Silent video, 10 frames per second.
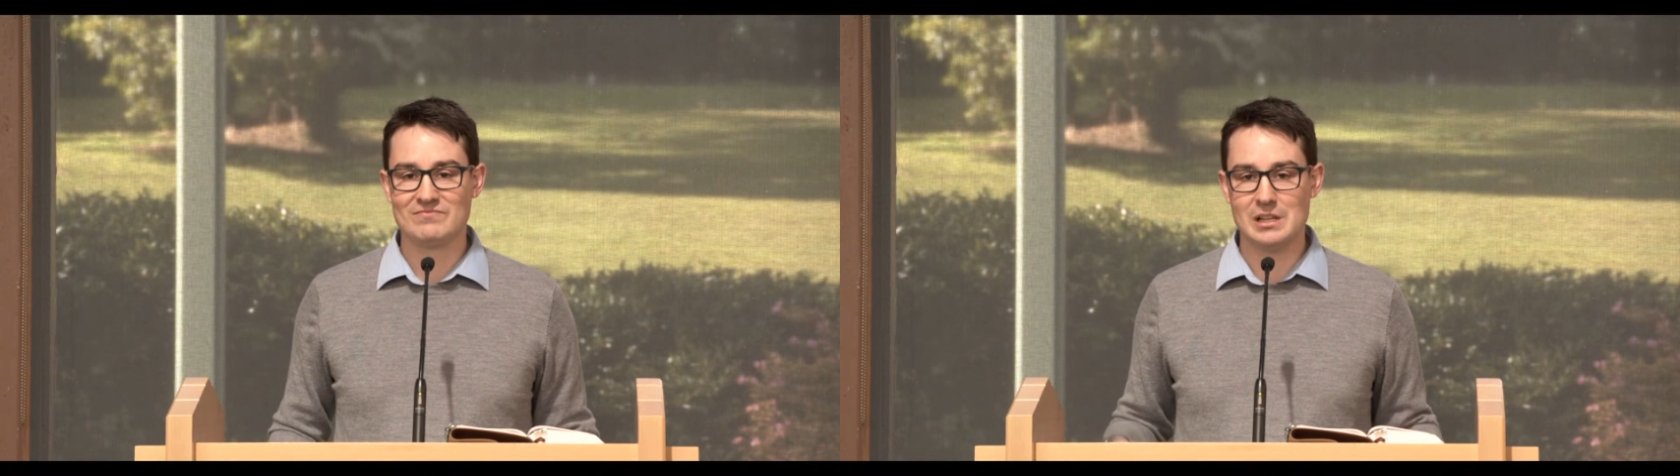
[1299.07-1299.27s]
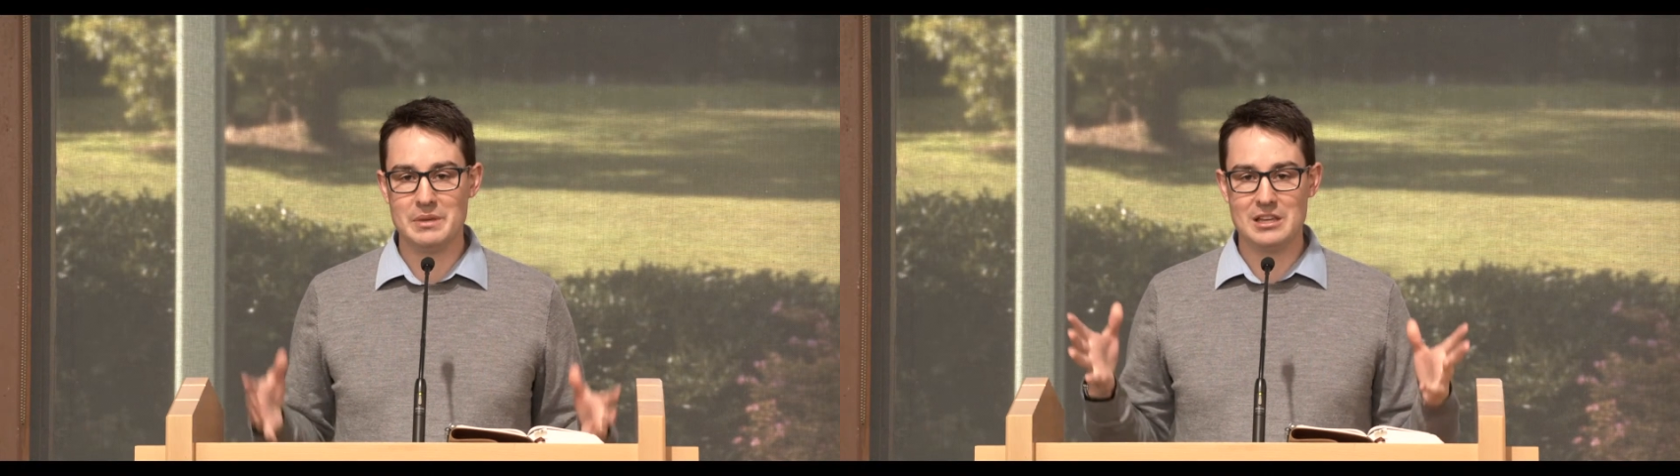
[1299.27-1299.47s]

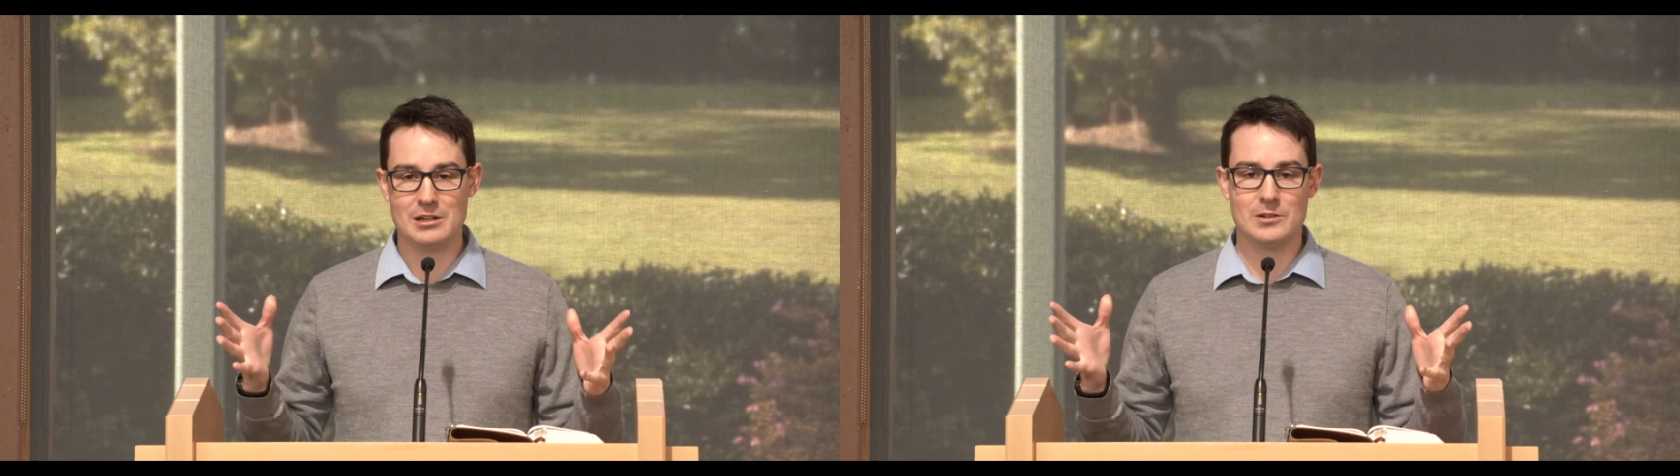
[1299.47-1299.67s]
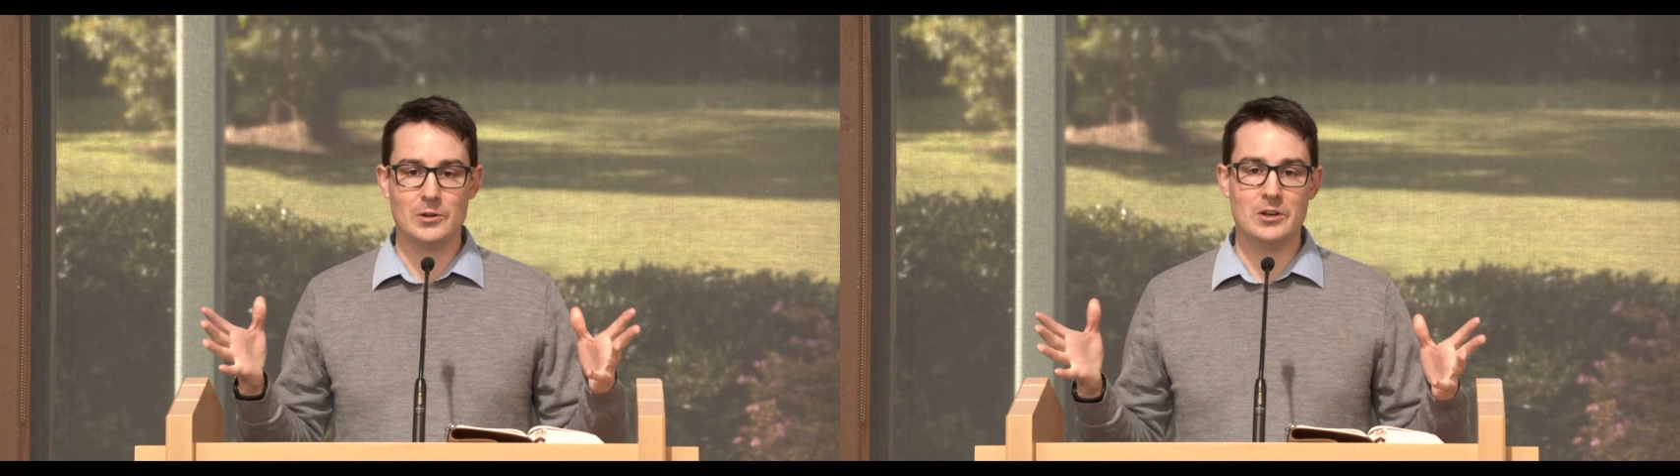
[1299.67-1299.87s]
Let me
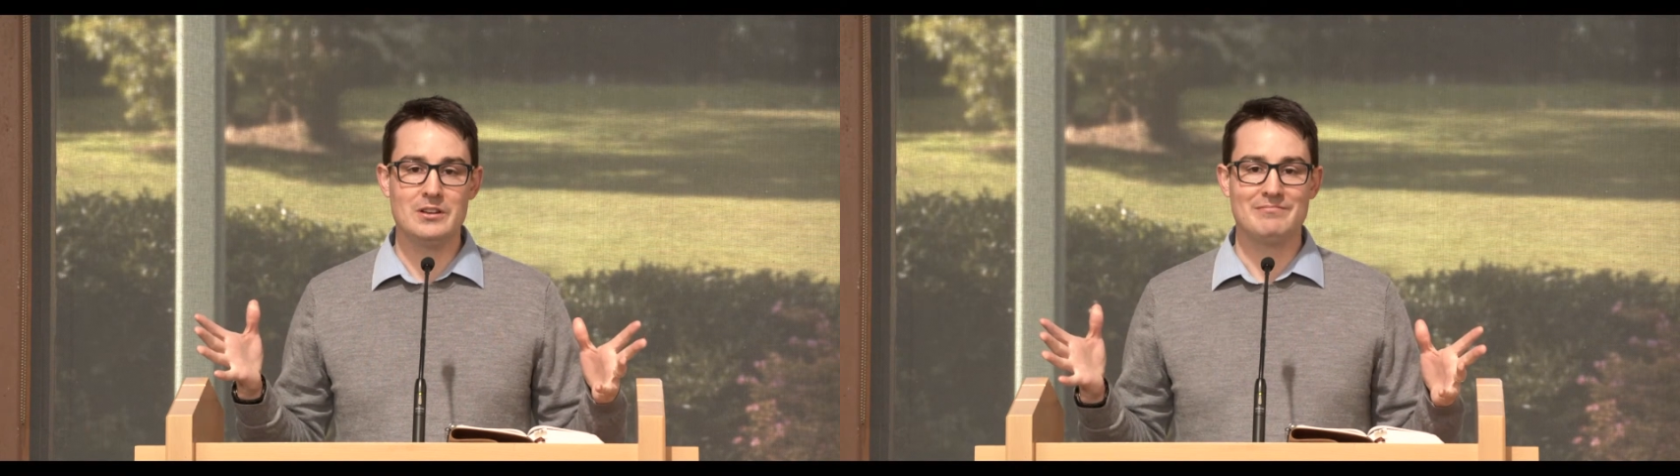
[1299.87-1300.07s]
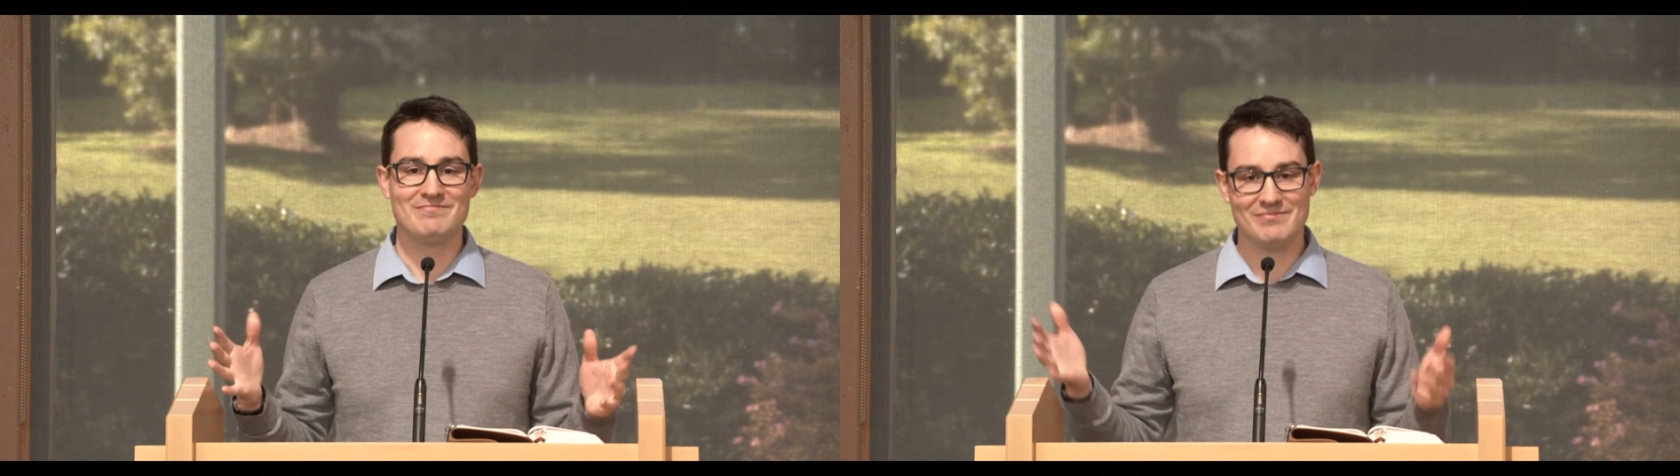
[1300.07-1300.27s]

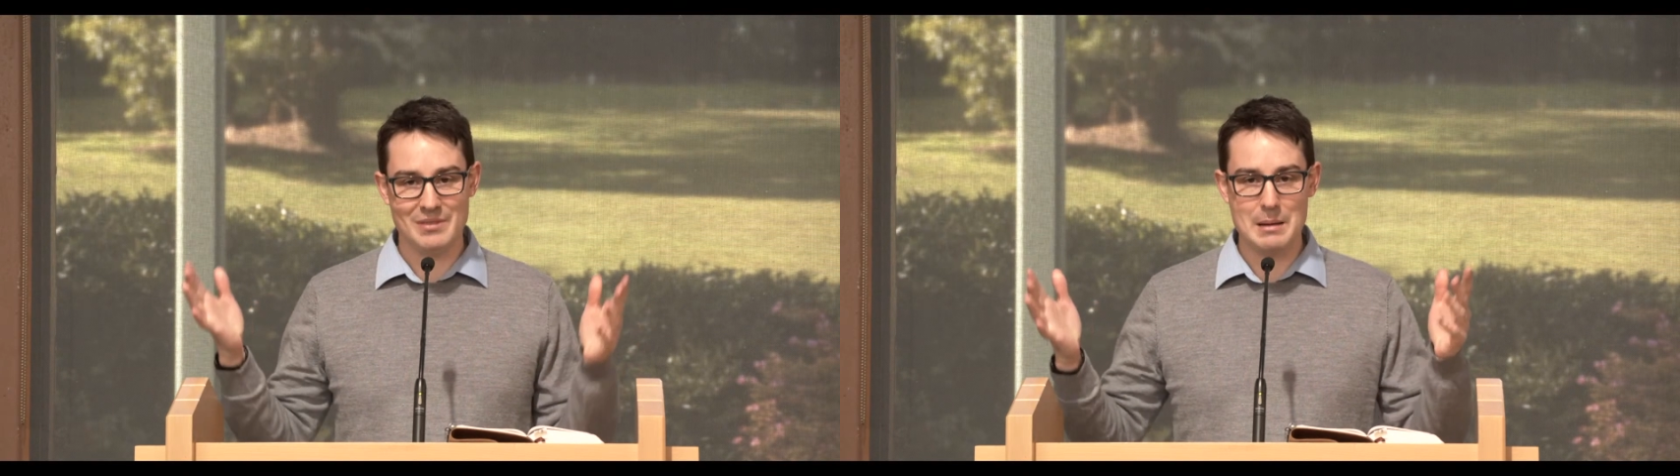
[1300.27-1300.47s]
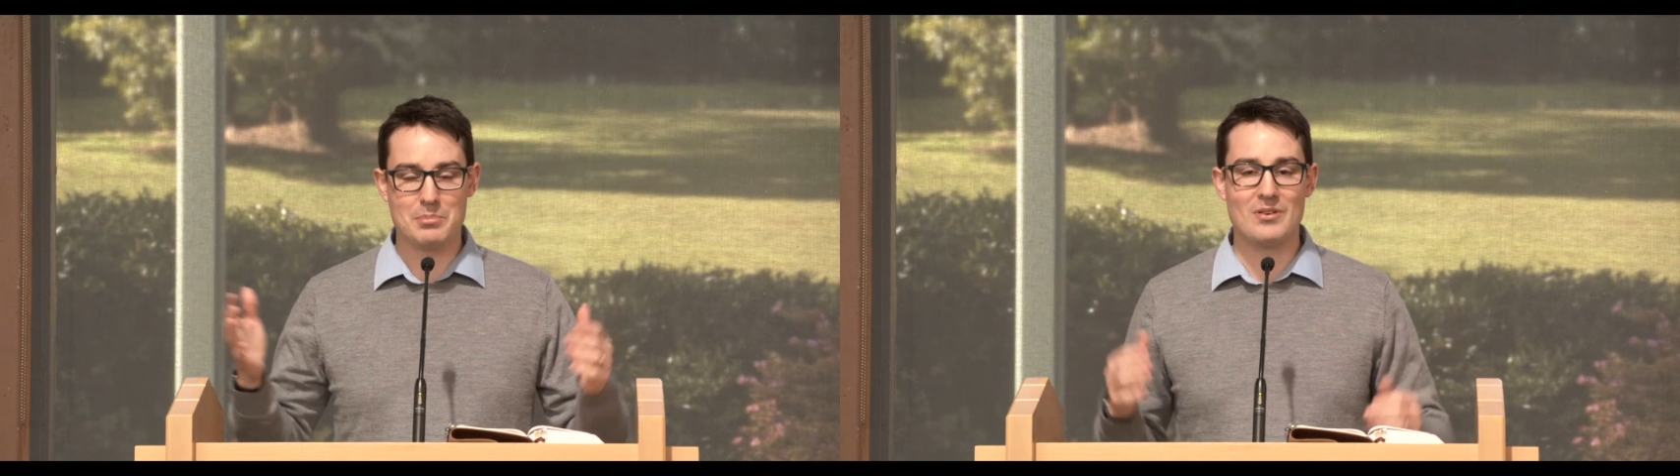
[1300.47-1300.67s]
conclude
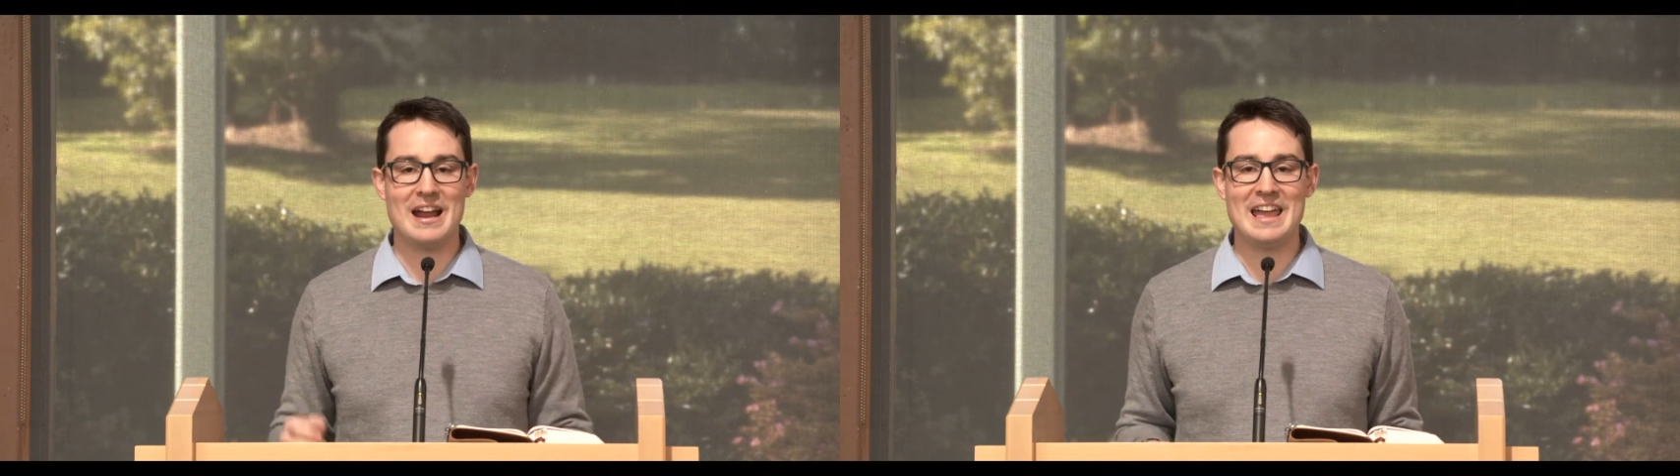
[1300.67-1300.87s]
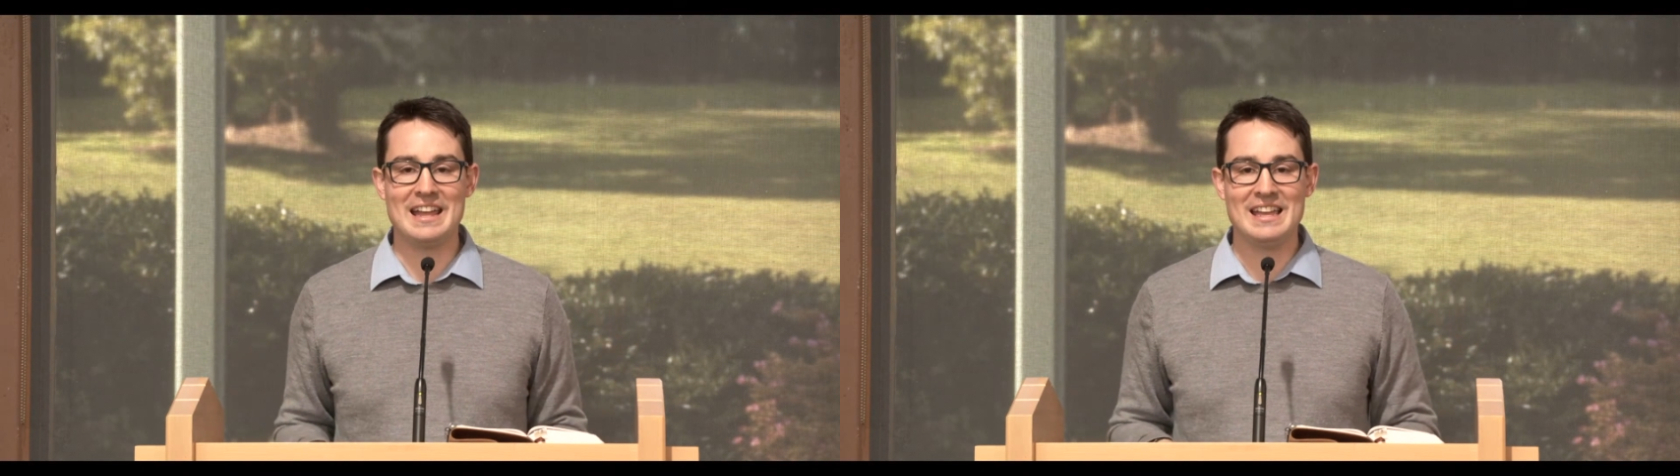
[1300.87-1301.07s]
by
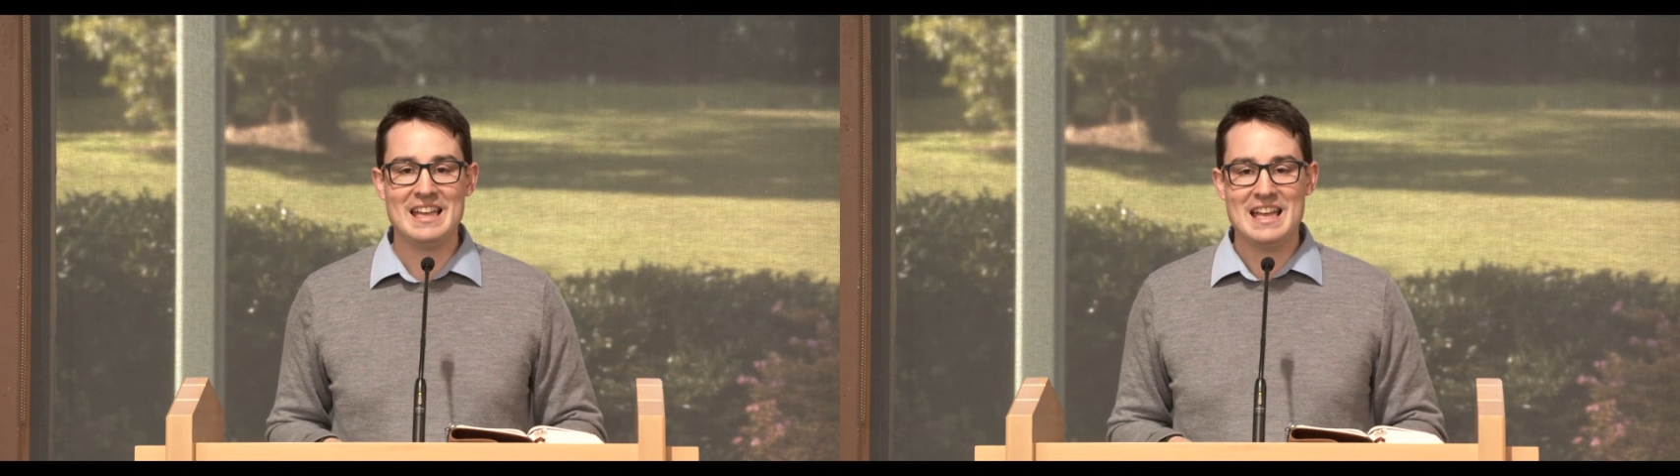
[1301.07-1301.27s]
praying